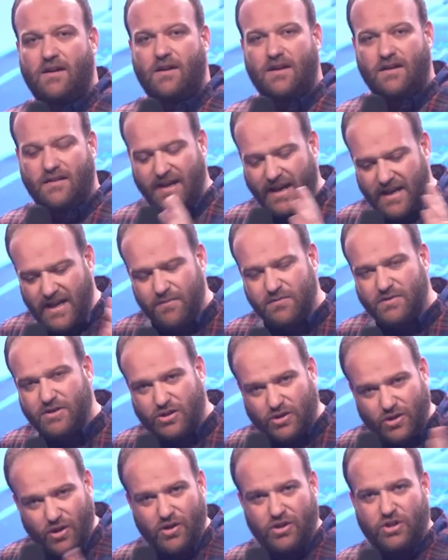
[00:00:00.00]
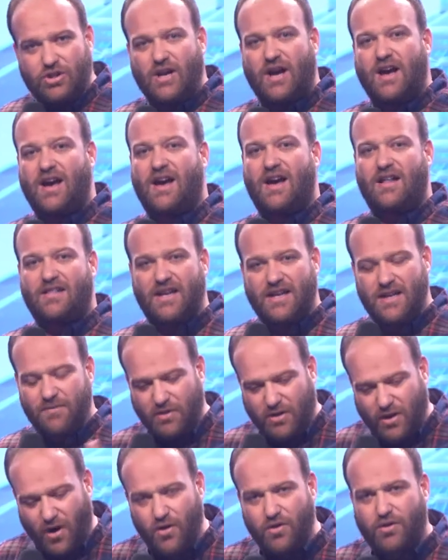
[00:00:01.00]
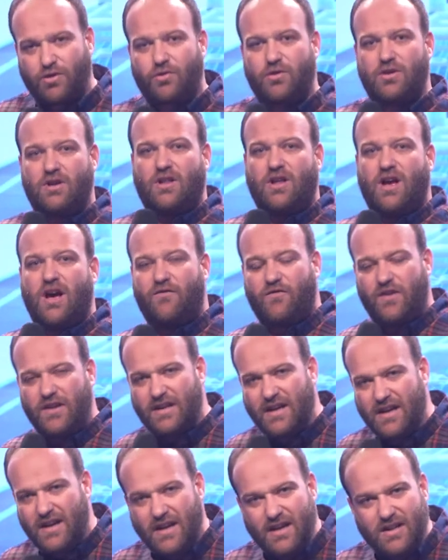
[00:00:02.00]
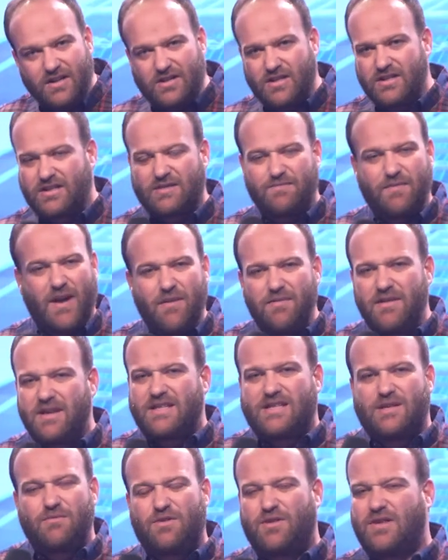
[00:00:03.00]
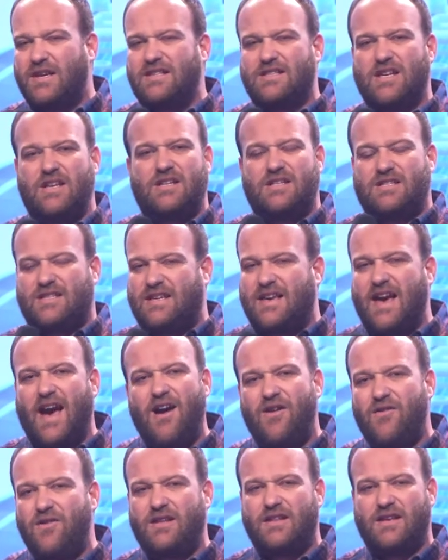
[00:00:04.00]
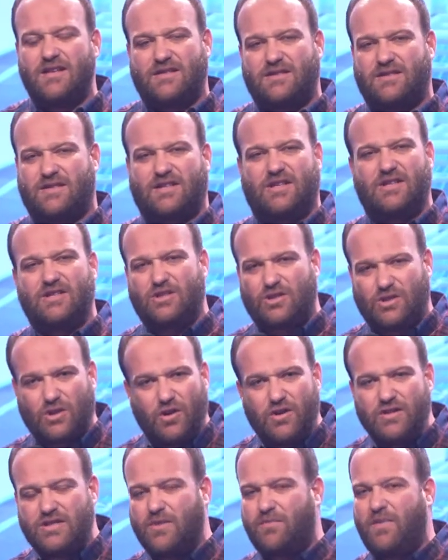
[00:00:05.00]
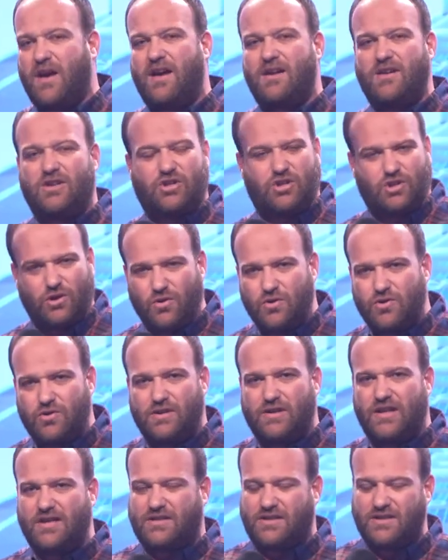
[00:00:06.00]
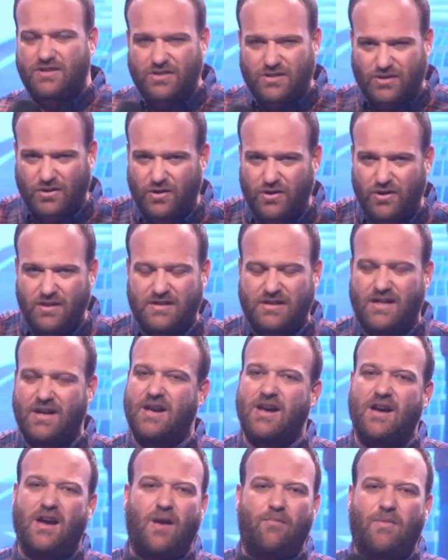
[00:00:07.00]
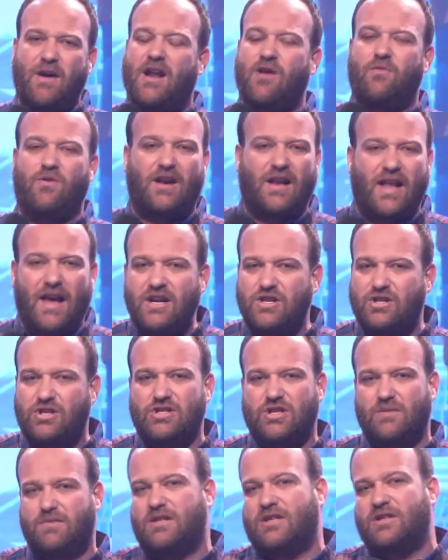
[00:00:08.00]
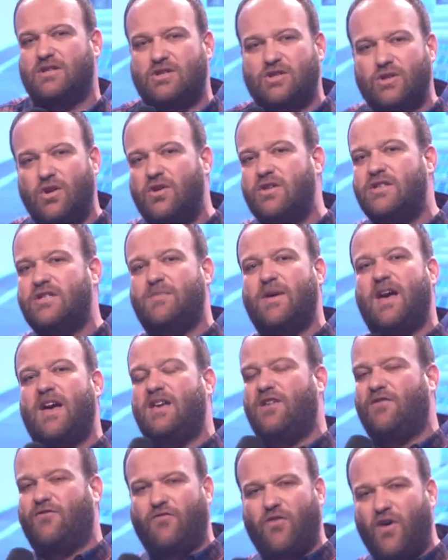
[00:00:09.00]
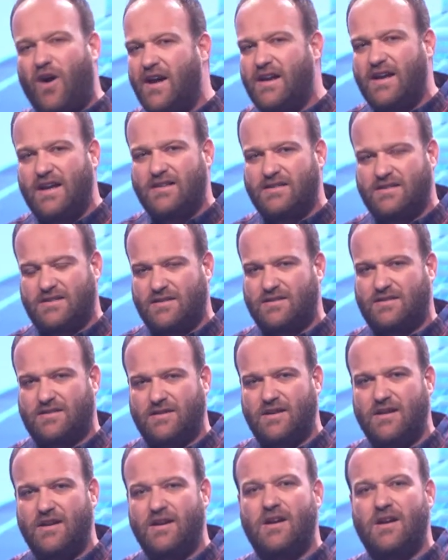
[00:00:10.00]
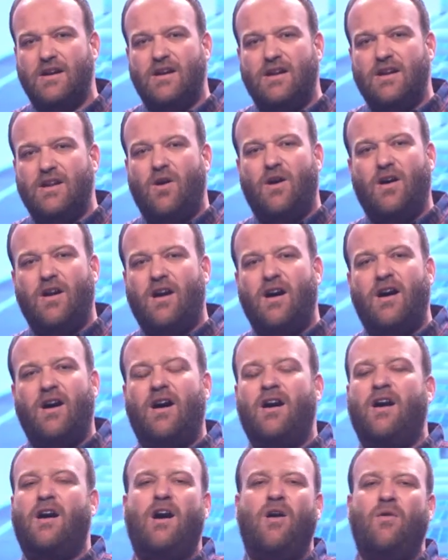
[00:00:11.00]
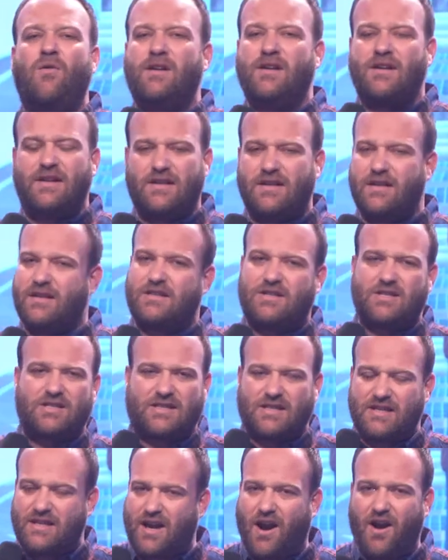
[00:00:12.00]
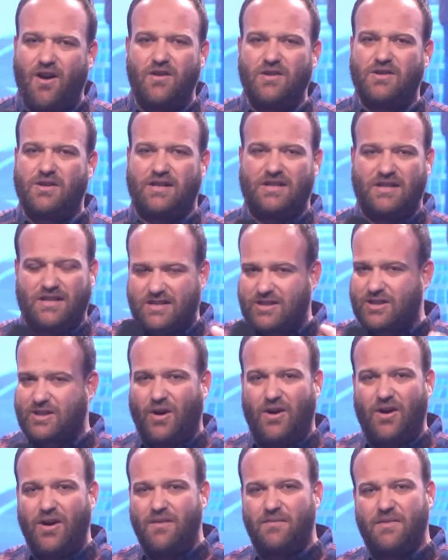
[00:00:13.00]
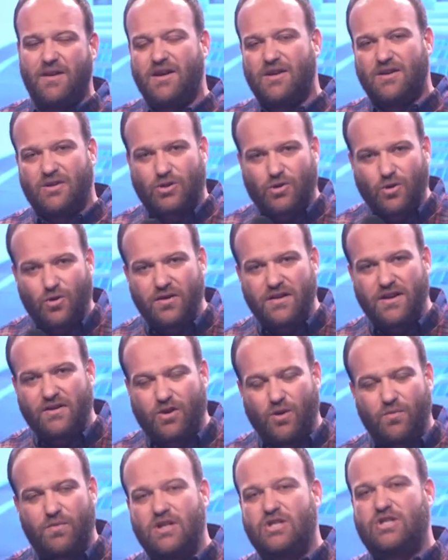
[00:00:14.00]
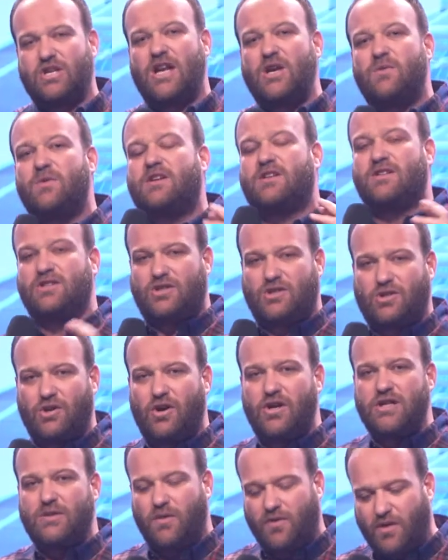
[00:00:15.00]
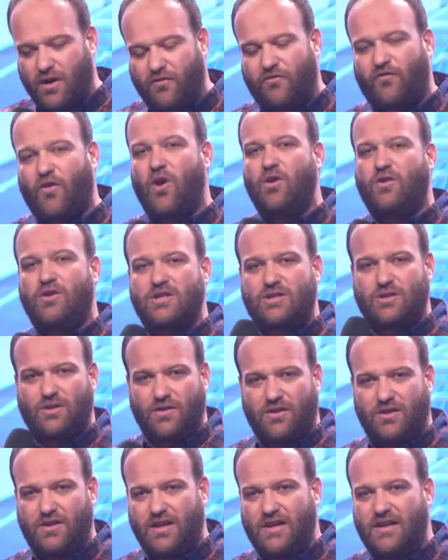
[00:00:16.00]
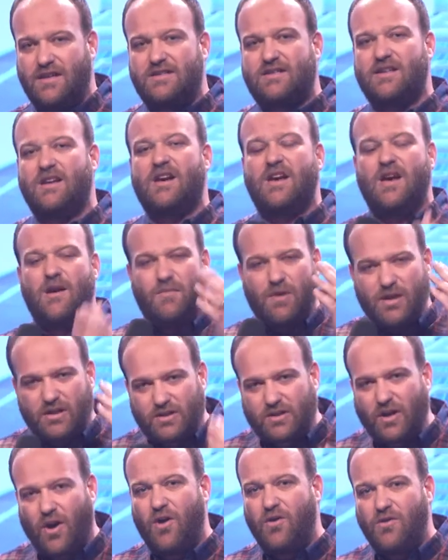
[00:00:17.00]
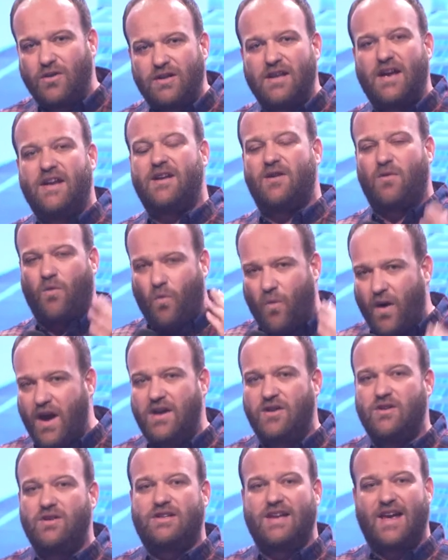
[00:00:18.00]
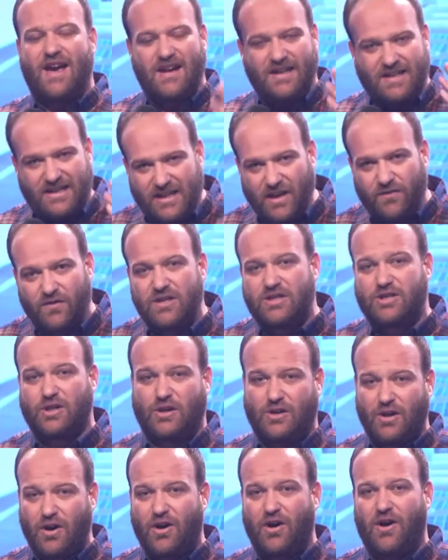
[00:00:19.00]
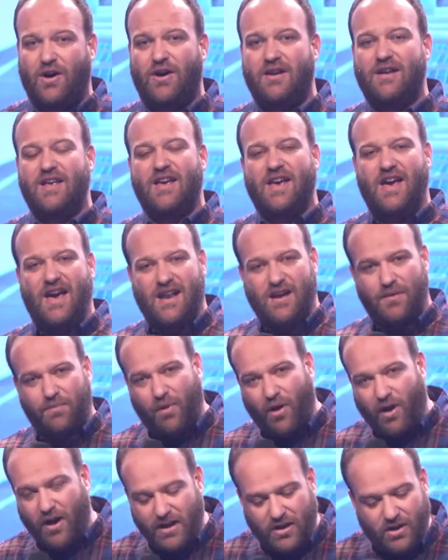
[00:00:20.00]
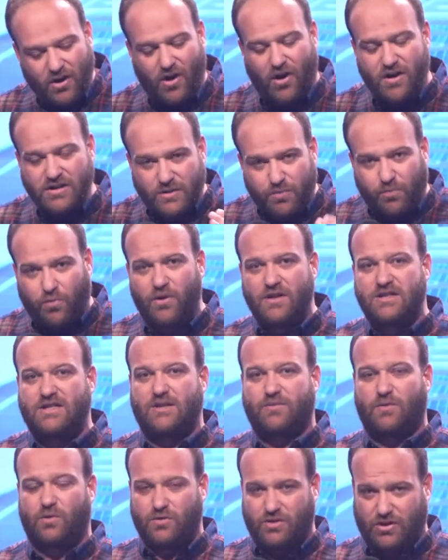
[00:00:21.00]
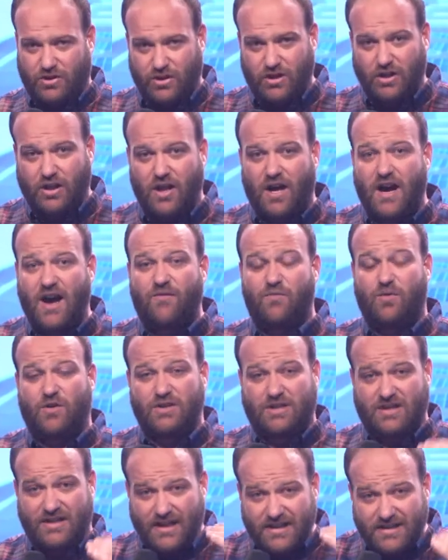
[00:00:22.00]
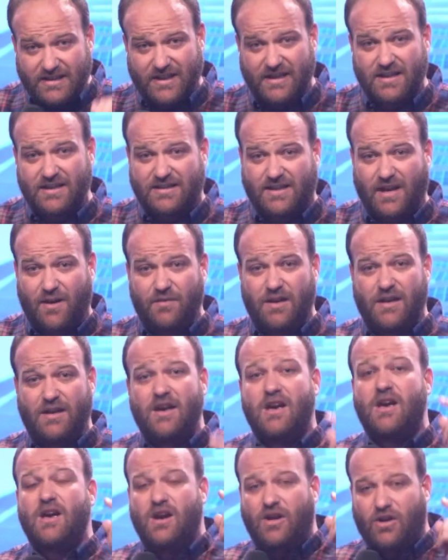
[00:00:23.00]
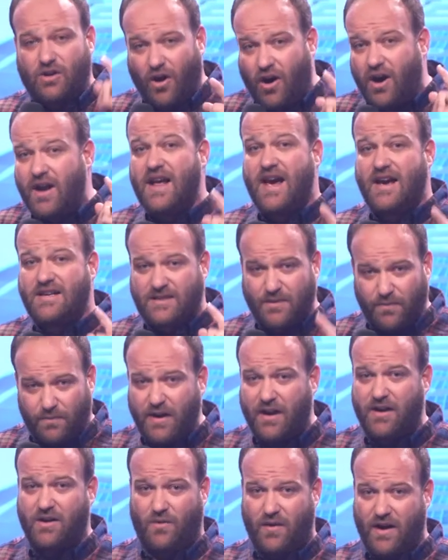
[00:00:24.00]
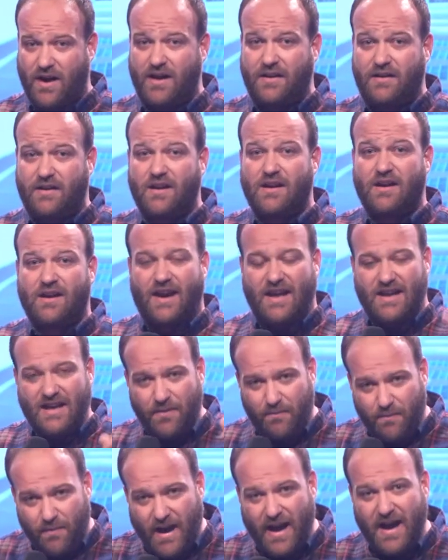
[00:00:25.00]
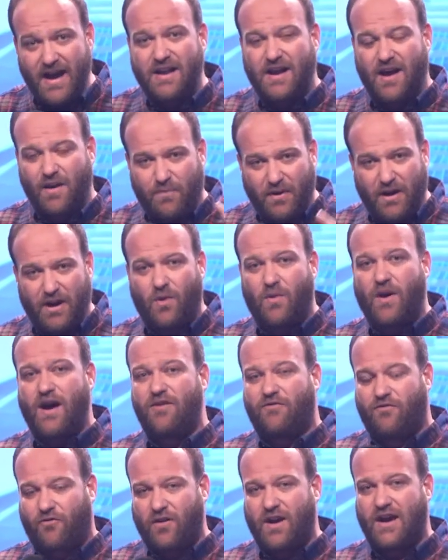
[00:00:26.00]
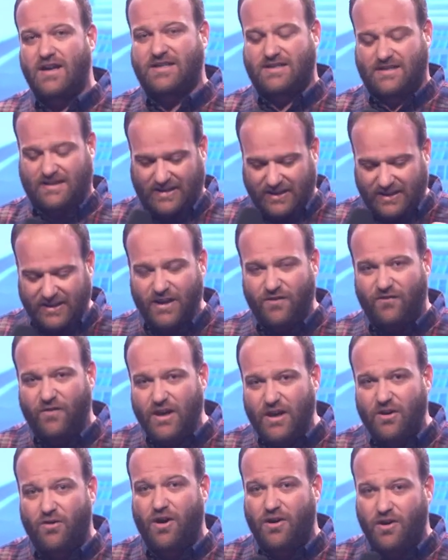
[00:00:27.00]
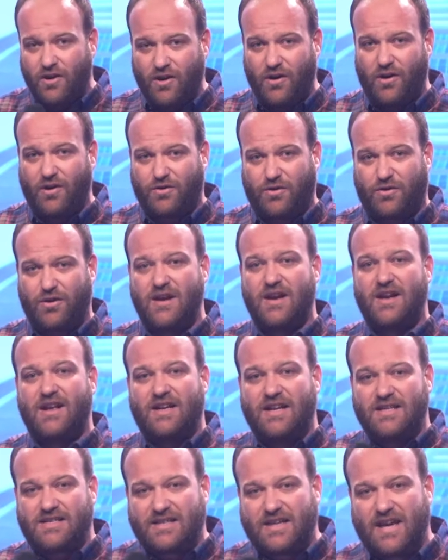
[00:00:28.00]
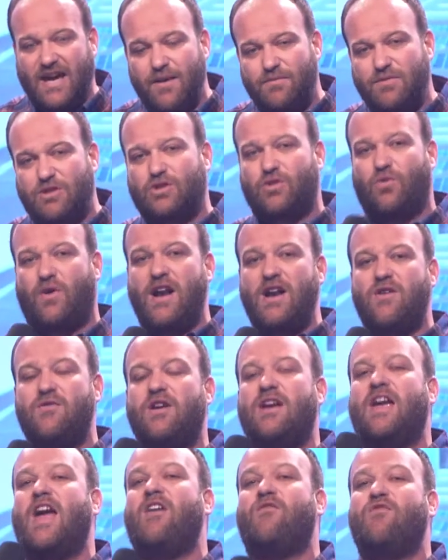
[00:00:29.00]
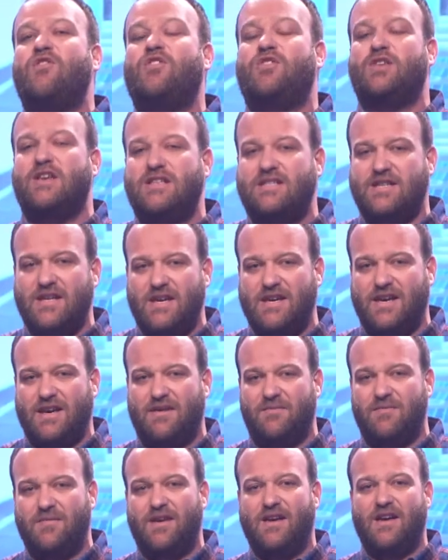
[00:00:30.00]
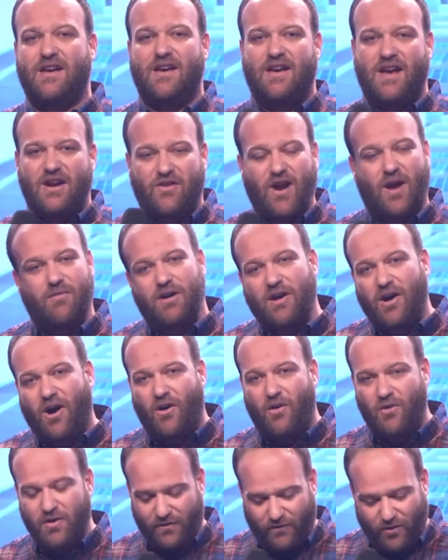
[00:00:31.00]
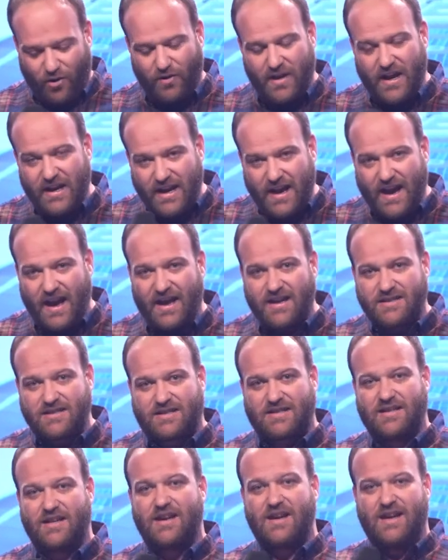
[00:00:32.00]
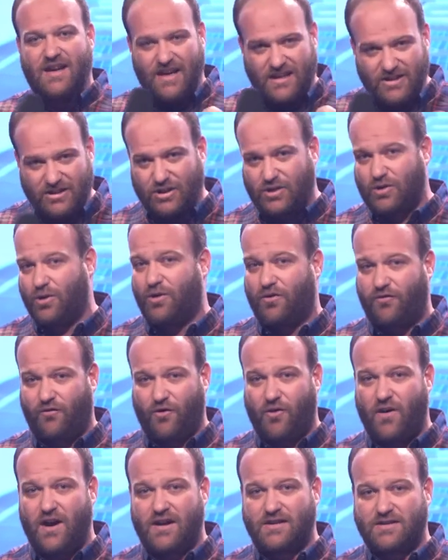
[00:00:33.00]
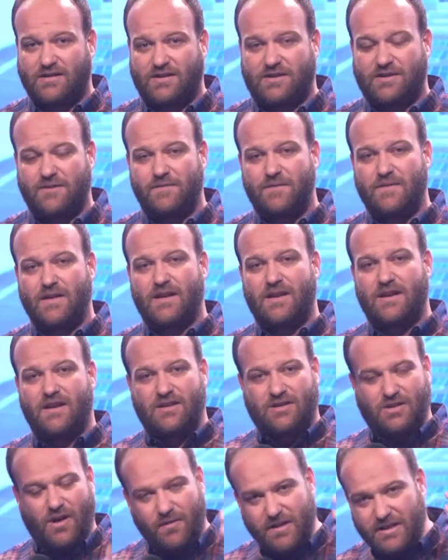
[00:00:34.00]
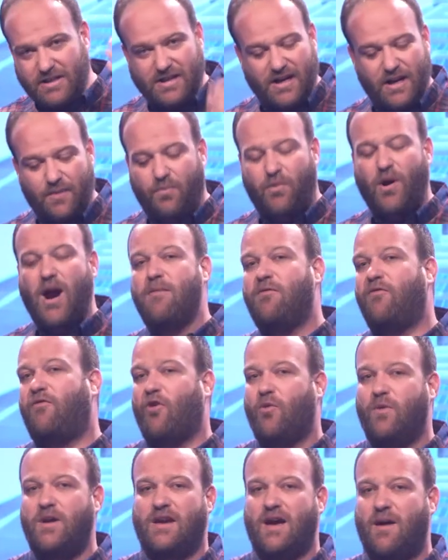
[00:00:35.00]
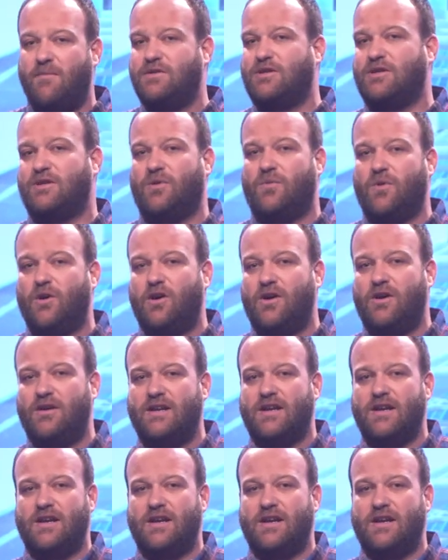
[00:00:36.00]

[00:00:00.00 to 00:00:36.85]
Let Him search your heart. Let Him go through your life. And just maybe there's some things that you're just carrying. There's concerns about your children. There's concerns about a relationship. There's concerns about your finances. You know what? I, I want to just encourage you in this time. Sure, there could be genuine concerns. We've got to focus on things, but don't let it weigh you down. Give it to God and apply God's principles to your life. Because, can I tell you something? God has a better way, and He made a better way for us to live here on earth Let's keep surrendering everything to Him and grabbing hold of all that He has in store for us. So I'm just going to pray before we come to the word